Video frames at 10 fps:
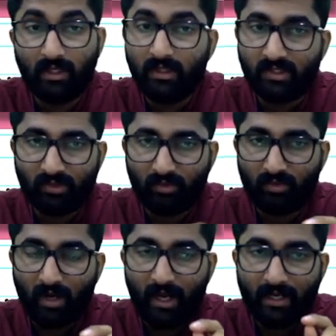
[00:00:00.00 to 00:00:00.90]

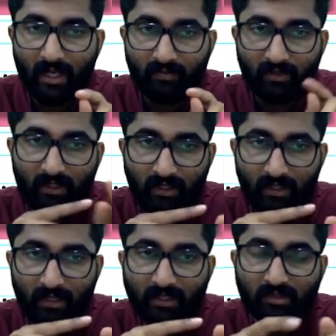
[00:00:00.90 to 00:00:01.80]
So I have written
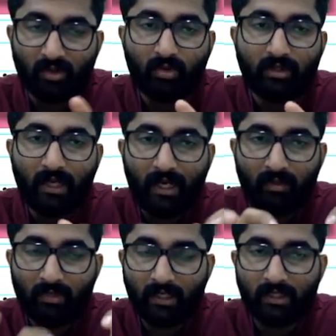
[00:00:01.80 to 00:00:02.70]
it as own
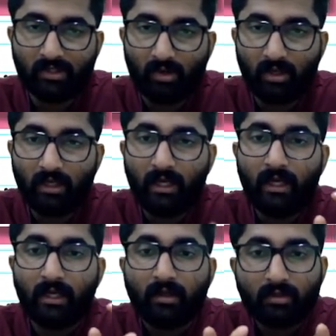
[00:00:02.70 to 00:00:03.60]
land, but it is wrong.
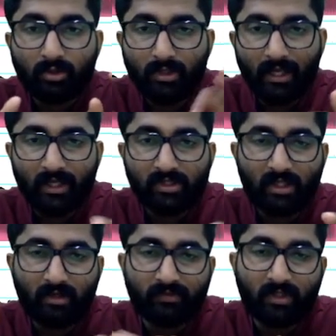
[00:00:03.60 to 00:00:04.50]
To the
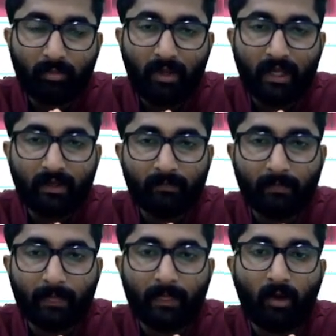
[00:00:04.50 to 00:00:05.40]
extent of supply
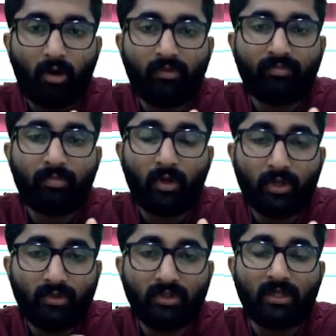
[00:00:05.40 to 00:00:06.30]
of
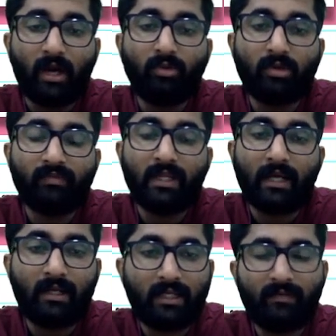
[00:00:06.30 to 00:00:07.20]
produce out of the
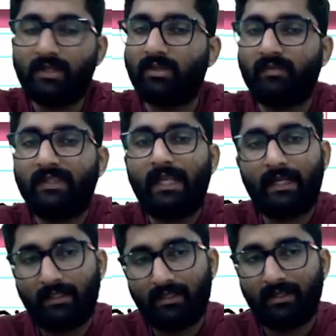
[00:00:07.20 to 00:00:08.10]
cultivation of the
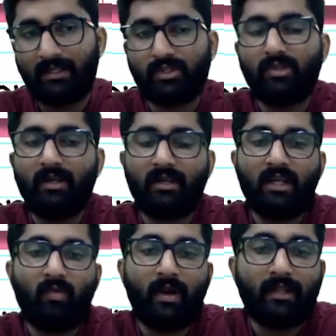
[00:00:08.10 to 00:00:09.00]
land. It is not
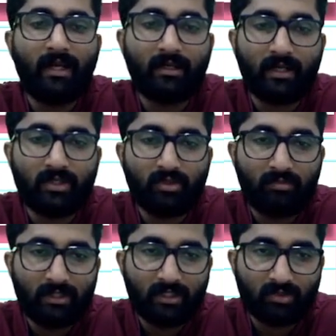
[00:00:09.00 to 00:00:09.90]
required that it should
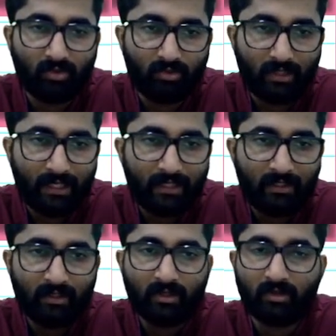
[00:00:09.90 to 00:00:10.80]
be his own land,
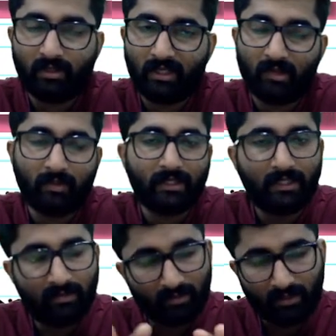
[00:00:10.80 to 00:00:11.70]
not
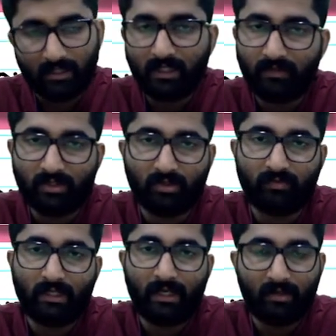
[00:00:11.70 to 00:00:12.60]
required. Cultivation of
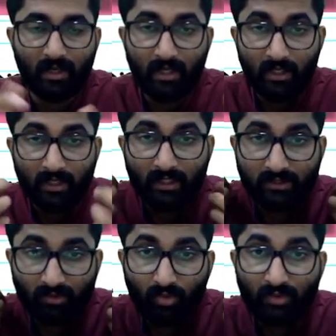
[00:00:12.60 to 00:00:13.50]
the land,
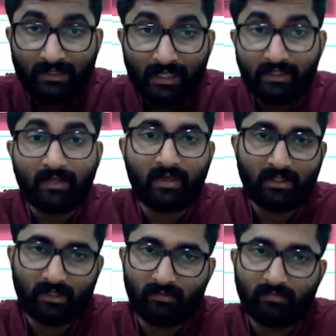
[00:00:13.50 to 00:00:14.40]
his own
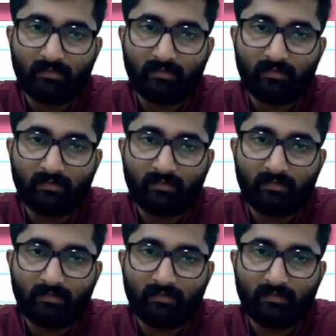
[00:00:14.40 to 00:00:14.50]
cultivation